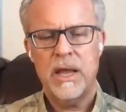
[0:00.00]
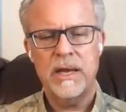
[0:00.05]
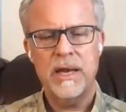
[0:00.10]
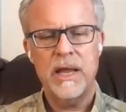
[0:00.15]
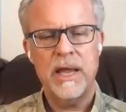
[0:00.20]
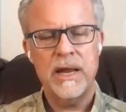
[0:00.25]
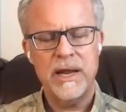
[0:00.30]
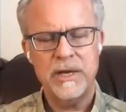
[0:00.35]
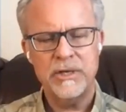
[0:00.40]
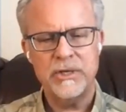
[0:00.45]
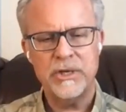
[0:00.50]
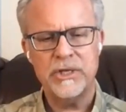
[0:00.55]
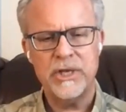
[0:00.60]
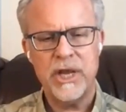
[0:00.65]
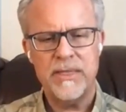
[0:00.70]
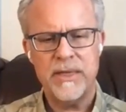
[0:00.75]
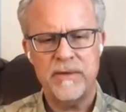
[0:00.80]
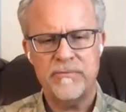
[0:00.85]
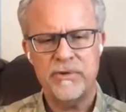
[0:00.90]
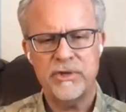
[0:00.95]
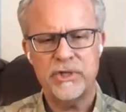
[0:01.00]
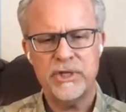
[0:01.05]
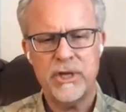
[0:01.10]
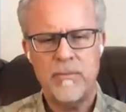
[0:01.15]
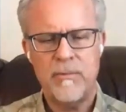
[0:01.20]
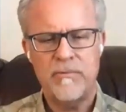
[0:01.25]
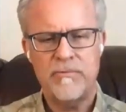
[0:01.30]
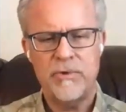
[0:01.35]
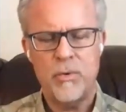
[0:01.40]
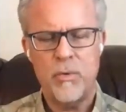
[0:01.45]
And I should say that for
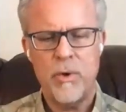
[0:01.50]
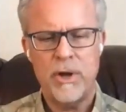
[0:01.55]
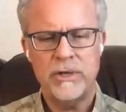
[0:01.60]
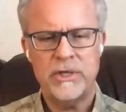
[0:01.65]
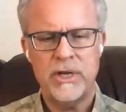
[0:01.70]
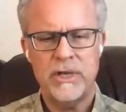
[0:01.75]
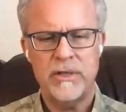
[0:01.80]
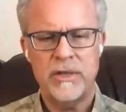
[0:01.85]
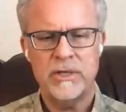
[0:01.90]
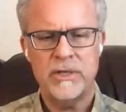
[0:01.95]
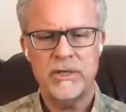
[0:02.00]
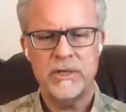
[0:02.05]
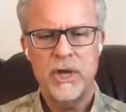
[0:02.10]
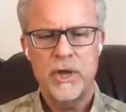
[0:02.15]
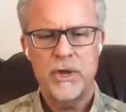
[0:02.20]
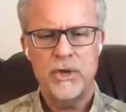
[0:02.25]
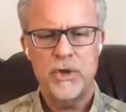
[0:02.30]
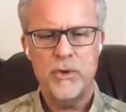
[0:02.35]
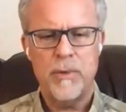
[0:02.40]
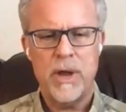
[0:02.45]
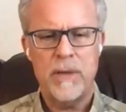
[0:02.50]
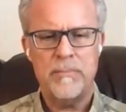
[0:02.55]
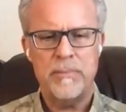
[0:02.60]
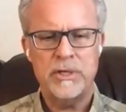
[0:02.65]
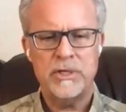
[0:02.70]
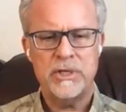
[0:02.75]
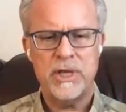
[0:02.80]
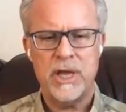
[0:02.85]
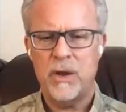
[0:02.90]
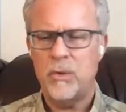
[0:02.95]
some of you watching this, you
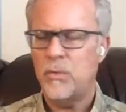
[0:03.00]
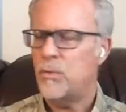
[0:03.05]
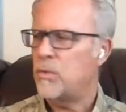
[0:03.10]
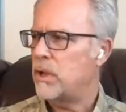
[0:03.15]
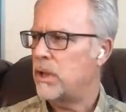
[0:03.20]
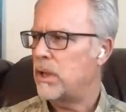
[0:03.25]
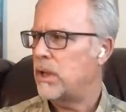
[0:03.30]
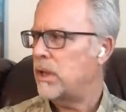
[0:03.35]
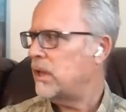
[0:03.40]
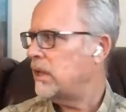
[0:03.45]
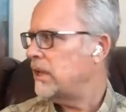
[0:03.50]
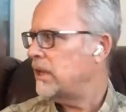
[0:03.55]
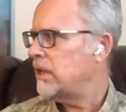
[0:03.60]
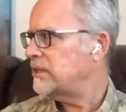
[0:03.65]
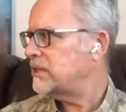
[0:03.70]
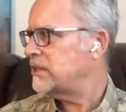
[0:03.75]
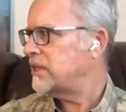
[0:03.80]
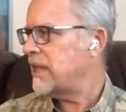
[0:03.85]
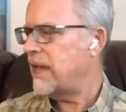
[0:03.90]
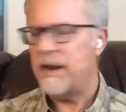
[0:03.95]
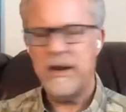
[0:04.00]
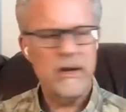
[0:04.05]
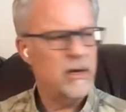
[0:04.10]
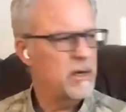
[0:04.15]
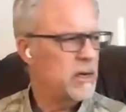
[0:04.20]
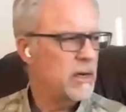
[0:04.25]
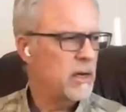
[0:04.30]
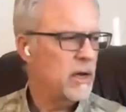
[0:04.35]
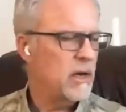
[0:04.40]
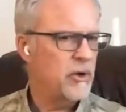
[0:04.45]
might be saying, well, is that
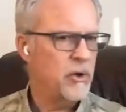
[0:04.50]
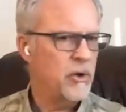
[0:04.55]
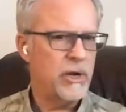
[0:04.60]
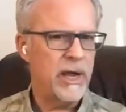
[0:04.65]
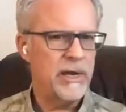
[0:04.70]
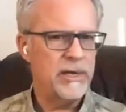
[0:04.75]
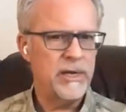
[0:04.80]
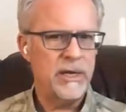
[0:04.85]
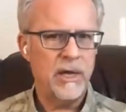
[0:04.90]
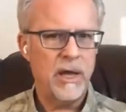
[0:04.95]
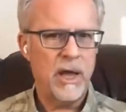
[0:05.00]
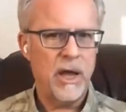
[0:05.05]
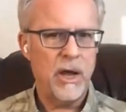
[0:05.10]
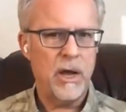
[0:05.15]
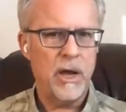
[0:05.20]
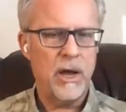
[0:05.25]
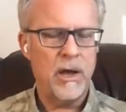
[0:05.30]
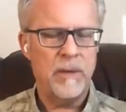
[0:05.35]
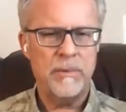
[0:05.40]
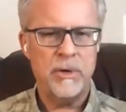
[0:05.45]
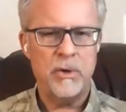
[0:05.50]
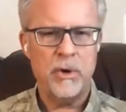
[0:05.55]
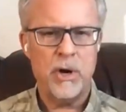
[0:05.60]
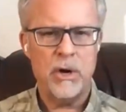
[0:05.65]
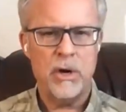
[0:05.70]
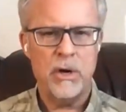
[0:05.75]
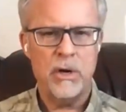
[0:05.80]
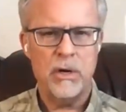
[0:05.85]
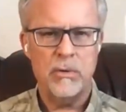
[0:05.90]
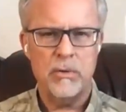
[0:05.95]
a good idea? I mean,
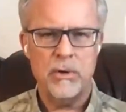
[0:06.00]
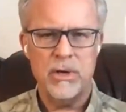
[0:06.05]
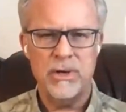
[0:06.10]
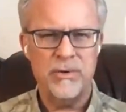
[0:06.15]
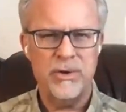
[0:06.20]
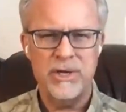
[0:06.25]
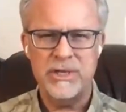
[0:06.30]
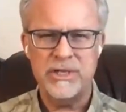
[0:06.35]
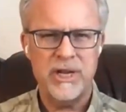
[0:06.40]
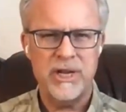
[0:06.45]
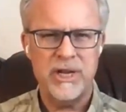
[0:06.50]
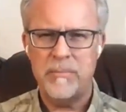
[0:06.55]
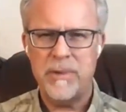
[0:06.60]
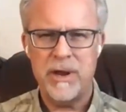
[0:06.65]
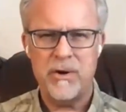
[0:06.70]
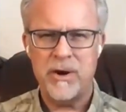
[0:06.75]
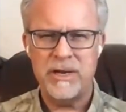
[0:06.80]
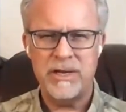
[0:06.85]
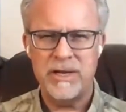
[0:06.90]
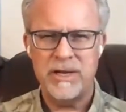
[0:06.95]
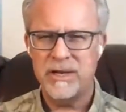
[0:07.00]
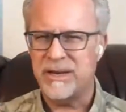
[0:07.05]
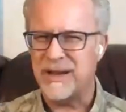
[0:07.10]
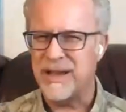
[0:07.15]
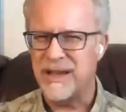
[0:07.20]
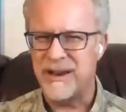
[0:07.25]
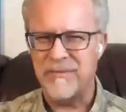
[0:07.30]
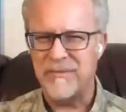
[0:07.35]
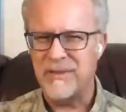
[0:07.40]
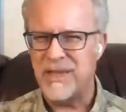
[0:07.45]
isn't it a better idea
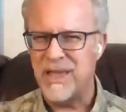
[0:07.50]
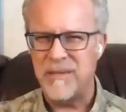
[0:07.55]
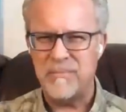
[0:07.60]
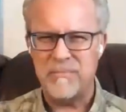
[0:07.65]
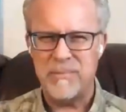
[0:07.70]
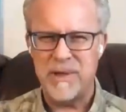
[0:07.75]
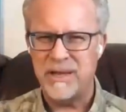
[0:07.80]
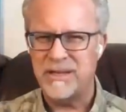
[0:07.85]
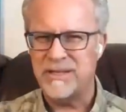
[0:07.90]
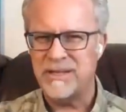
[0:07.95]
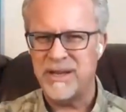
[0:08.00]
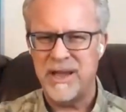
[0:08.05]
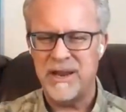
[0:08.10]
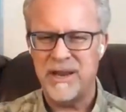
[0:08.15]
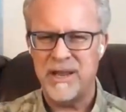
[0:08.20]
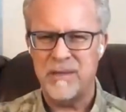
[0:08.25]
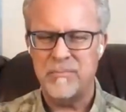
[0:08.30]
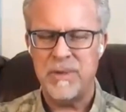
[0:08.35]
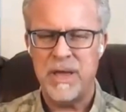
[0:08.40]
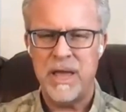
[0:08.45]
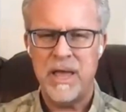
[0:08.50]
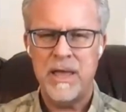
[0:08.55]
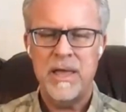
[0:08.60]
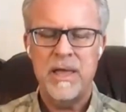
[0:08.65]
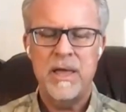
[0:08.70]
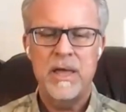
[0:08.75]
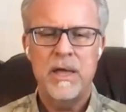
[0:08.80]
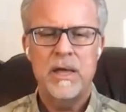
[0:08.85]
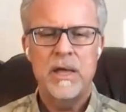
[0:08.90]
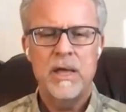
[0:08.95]
to kind of keep anxiety at bay?
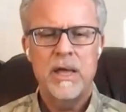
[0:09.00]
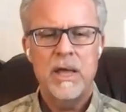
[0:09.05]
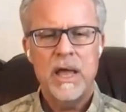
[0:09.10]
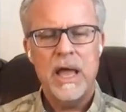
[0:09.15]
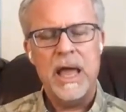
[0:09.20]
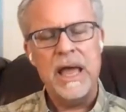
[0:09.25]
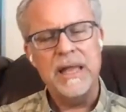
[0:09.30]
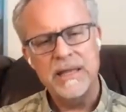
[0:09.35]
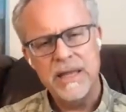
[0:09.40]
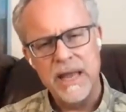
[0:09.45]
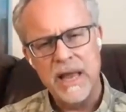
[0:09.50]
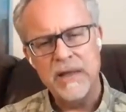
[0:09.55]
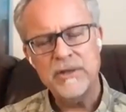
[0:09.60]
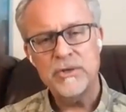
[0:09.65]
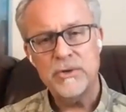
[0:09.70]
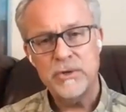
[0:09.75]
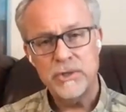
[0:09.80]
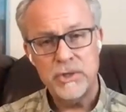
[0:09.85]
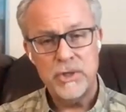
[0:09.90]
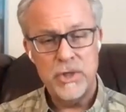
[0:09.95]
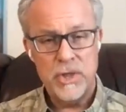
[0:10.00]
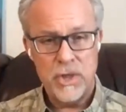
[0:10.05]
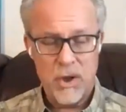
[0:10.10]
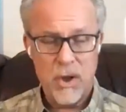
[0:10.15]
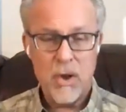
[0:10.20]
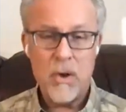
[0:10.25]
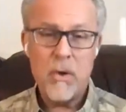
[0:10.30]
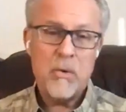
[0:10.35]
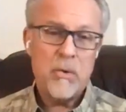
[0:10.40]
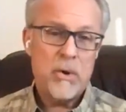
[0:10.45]
And the answer is
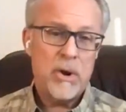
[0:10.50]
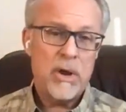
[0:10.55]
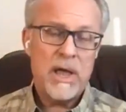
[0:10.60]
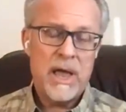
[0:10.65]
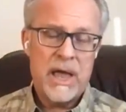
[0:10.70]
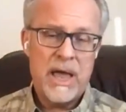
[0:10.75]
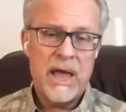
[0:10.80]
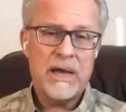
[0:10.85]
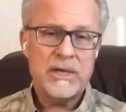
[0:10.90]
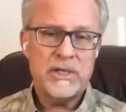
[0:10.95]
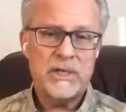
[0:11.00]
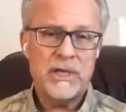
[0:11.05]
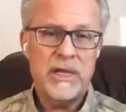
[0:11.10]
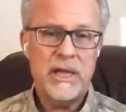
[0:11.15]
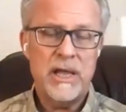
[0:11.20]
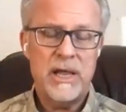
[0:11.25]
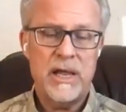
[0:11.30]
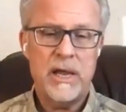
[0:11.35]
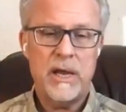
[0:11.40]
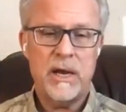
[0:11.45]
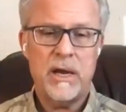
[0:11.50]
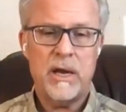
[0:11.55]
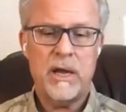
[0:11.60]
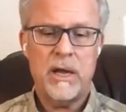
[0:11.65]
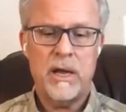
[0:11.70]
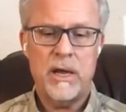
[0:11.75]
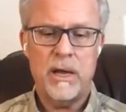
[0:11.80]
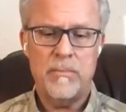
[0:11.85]
no. Actually,